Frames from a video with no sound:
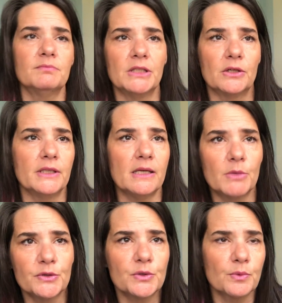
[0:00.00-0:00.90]
you know,
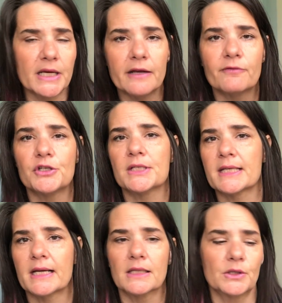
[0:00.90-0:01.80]
Nemo's Reef, which is
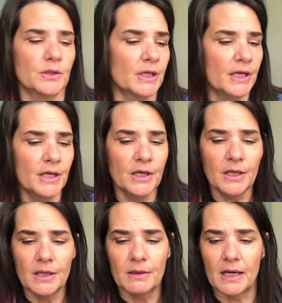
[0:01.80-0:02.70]
like a little
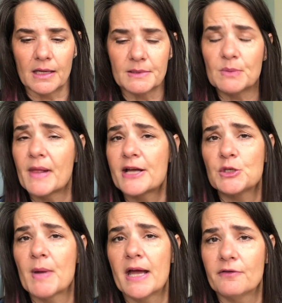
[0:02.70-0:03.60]

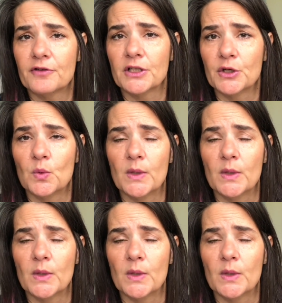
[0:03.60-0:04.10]
splash pad for little